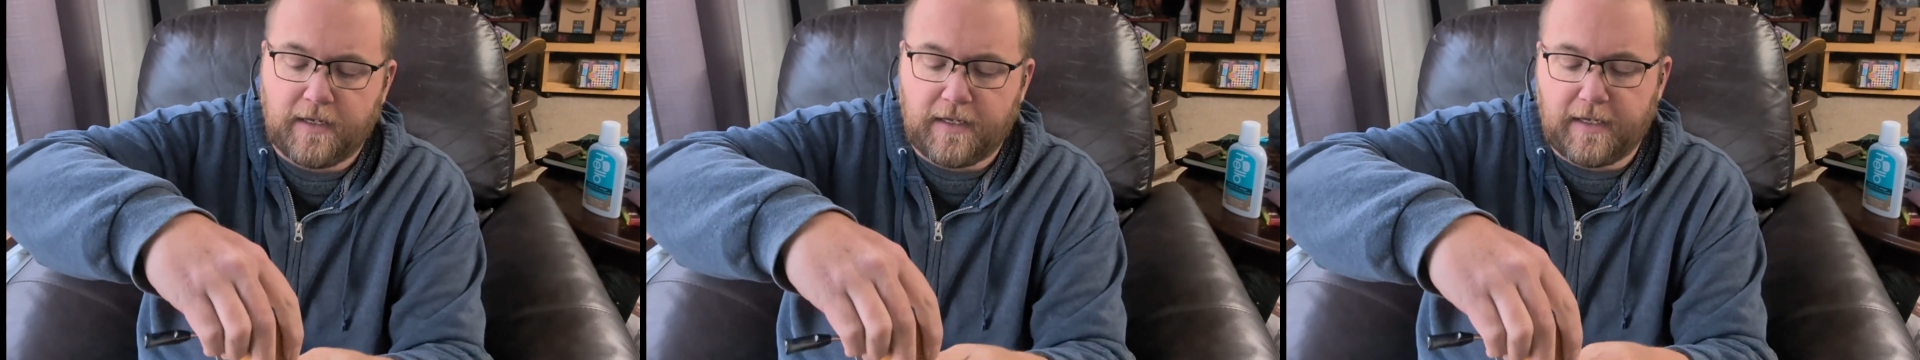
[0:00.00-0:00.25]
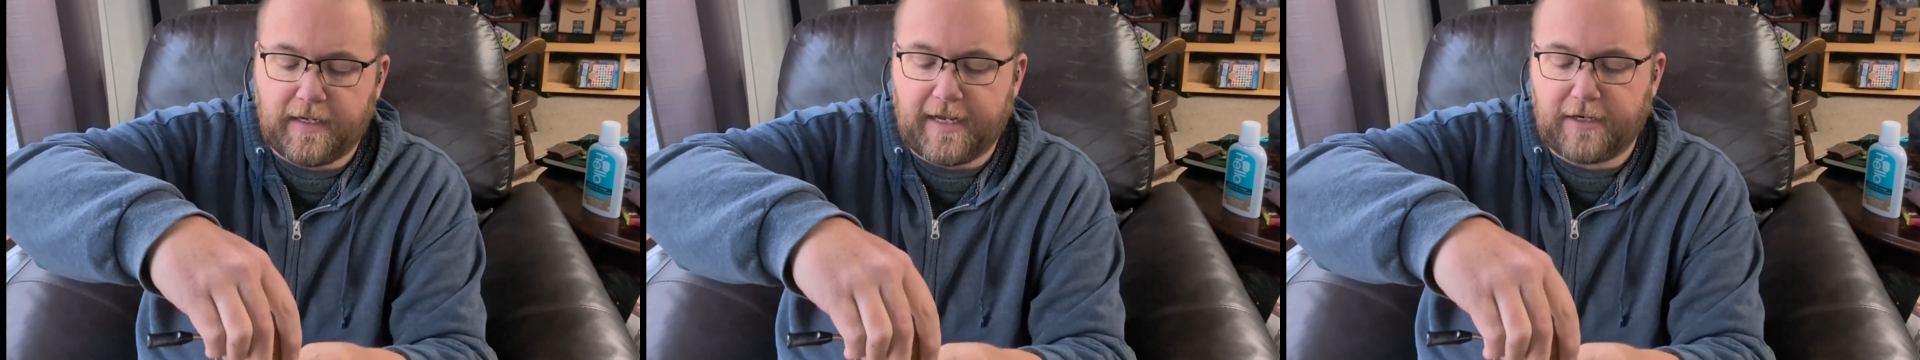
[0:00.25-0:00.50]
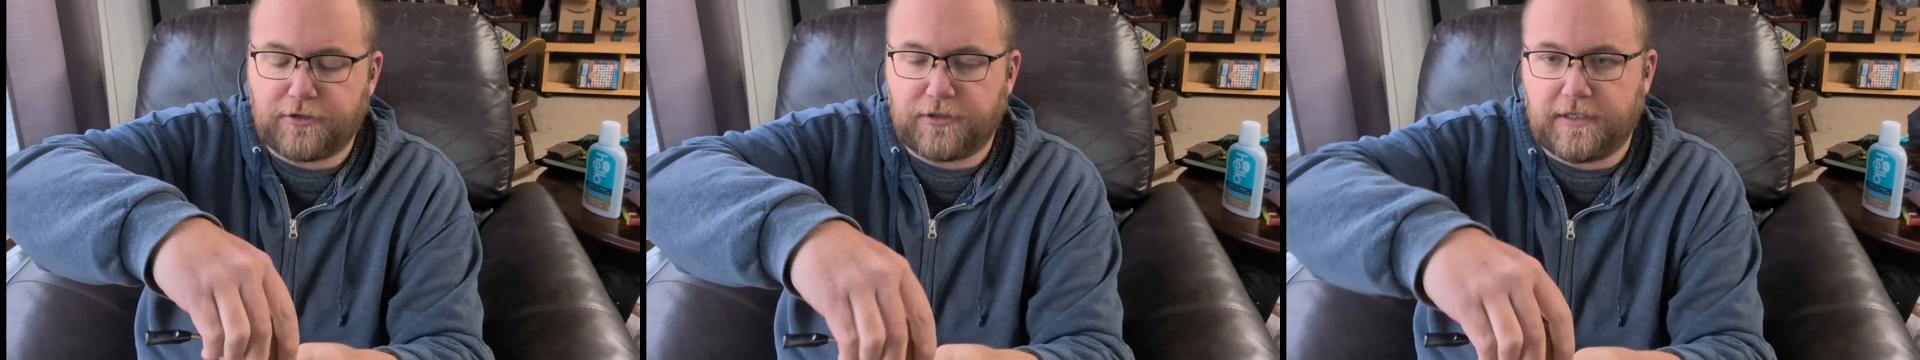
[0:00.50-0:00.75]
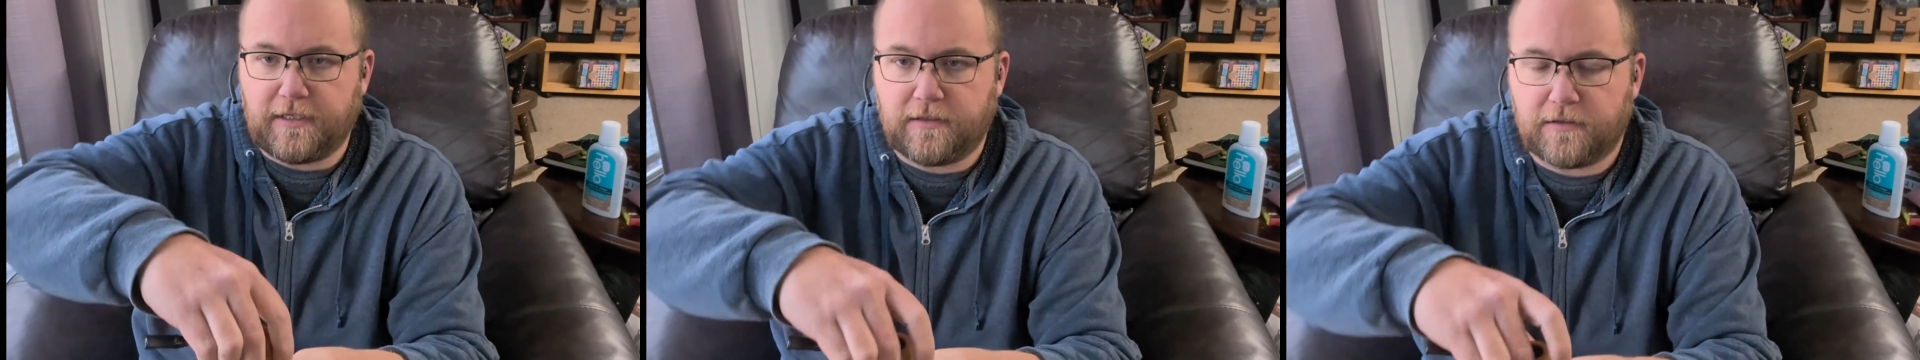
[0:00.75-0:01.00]
It
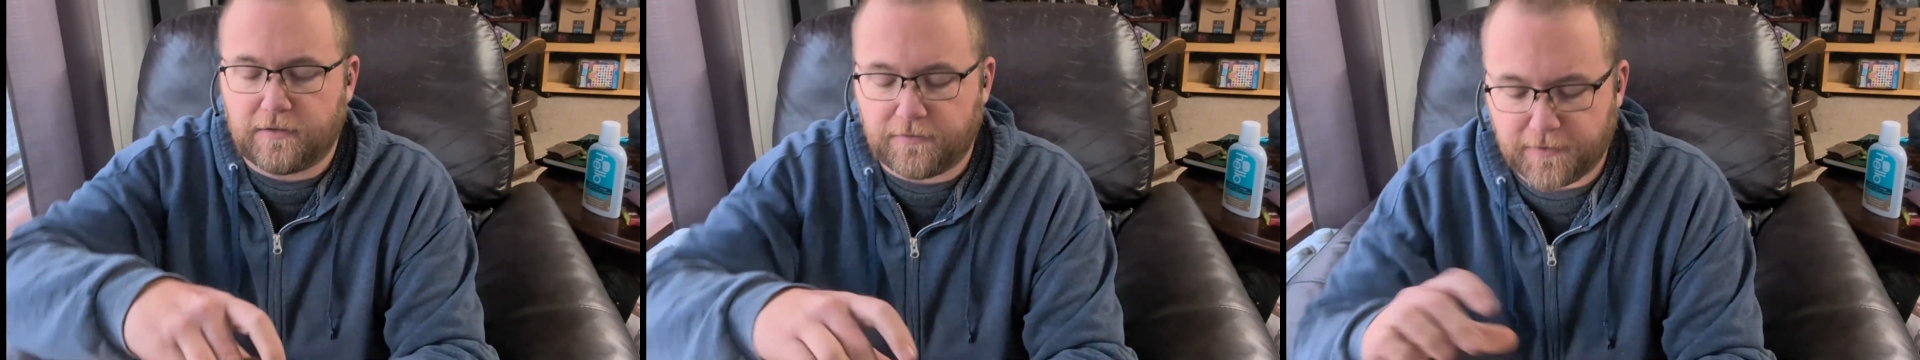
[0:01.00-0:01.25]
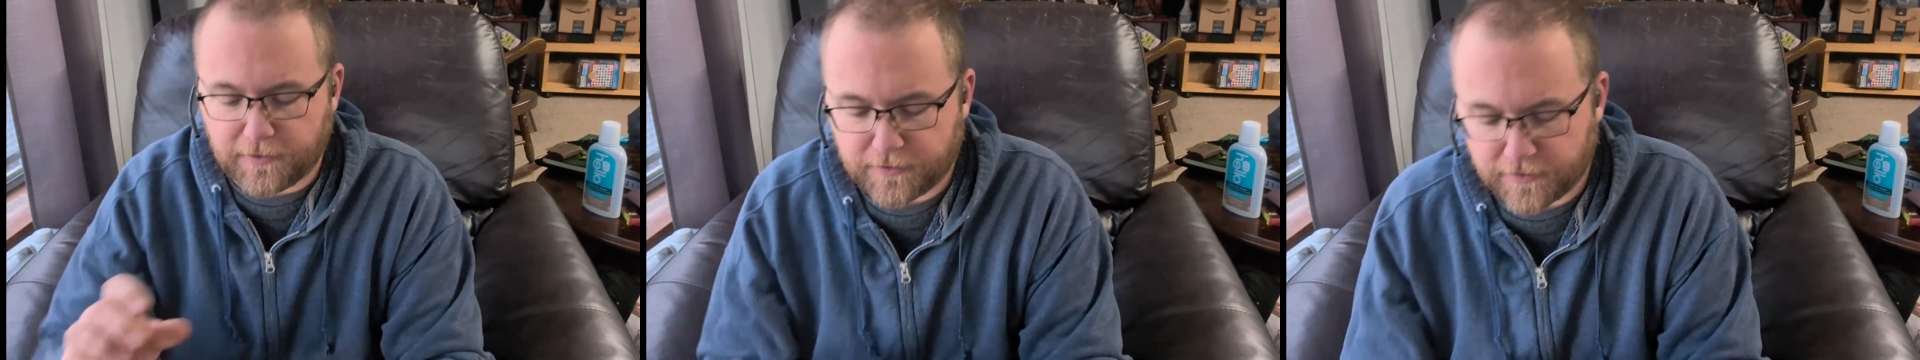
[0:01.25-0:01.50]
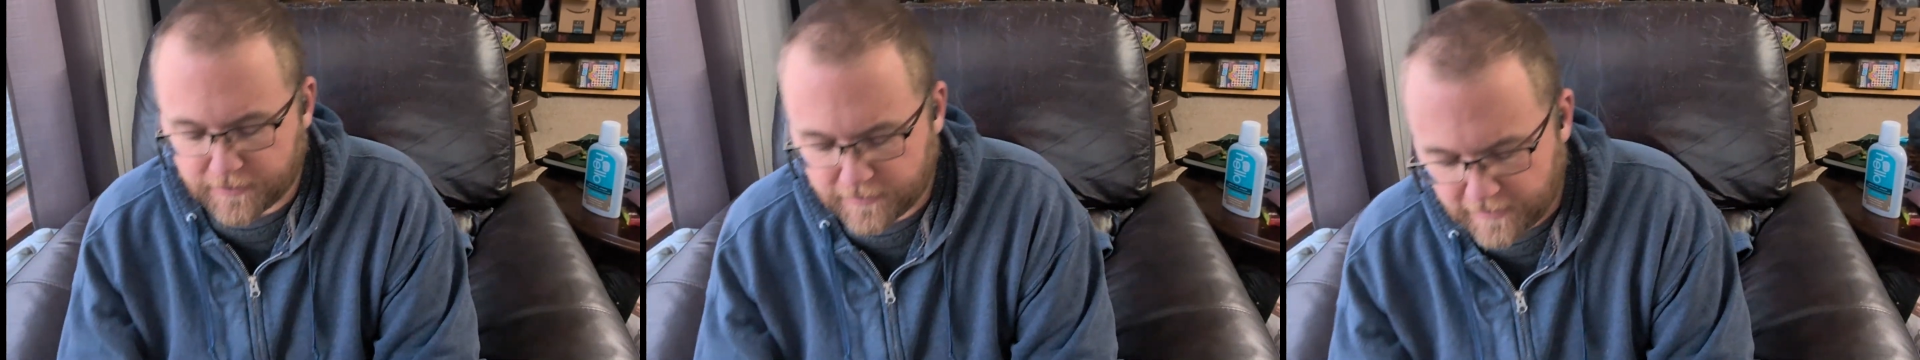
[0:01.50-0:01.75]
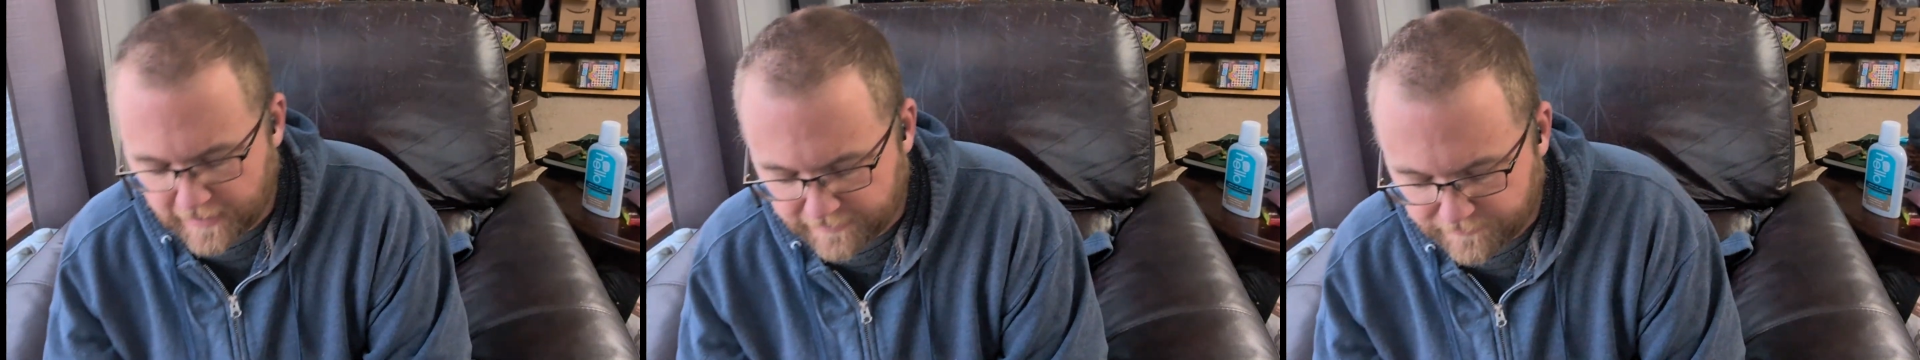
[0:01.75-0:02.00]
actually, the filter,
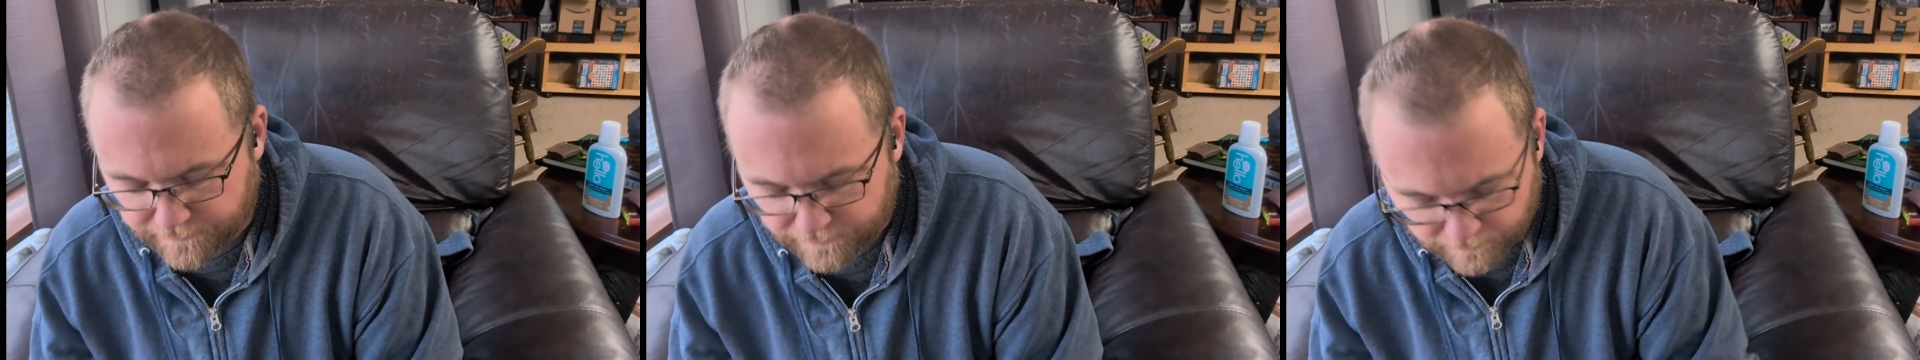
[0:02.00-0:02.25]
I've